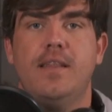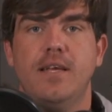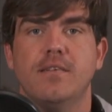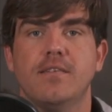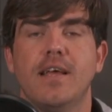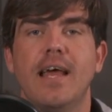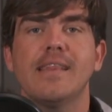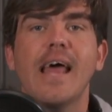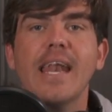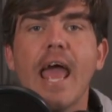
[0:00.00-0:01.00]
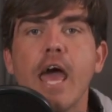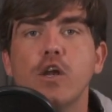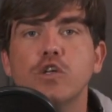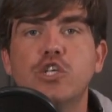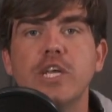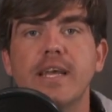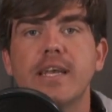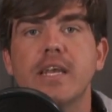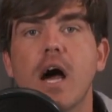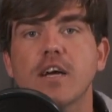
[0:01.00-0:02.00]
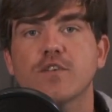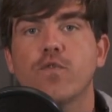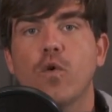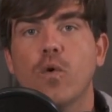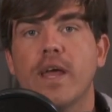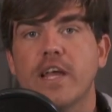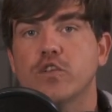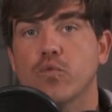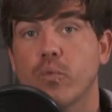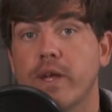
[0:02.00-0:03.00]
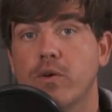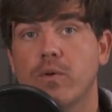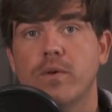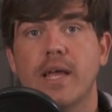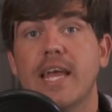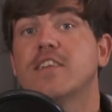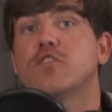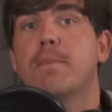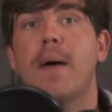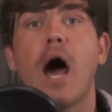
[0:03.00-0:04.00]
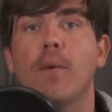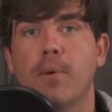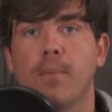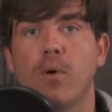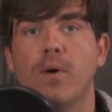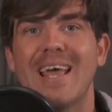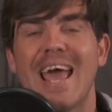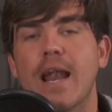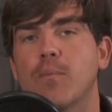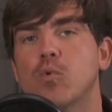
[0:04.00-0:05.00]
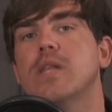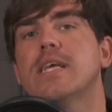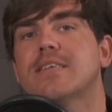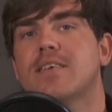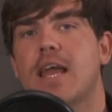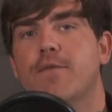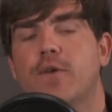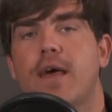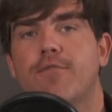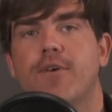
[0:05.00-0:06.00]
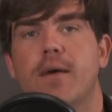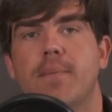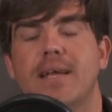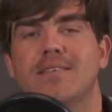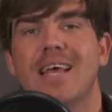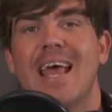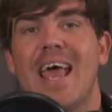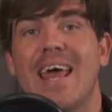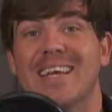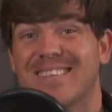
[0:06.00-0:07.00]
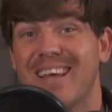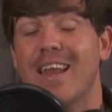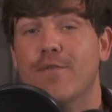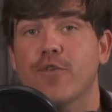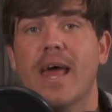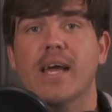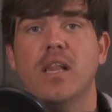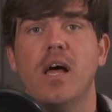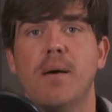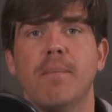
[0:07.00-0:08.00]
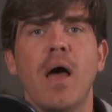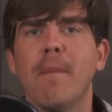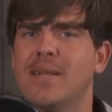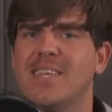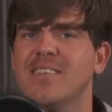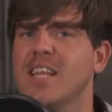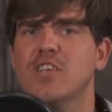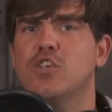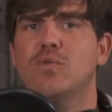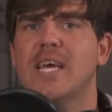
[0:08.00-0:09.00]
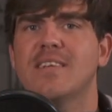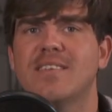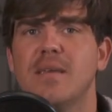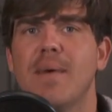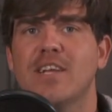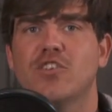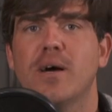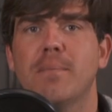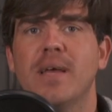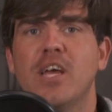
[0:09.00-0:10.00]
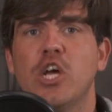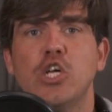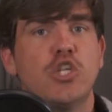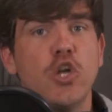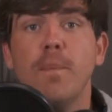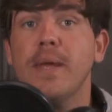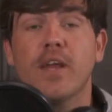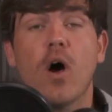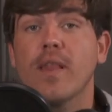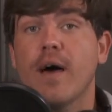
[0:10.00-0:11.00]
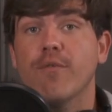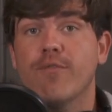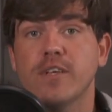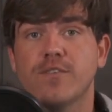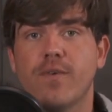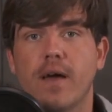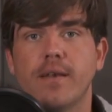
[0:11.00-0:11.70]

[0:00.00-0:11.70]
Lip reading: this. That energy in Knoxville is real. It's palpable. And I'm really excited for that fan base and excited for that club. But this LSU-Tennessee matchup should be an all-out fistfight.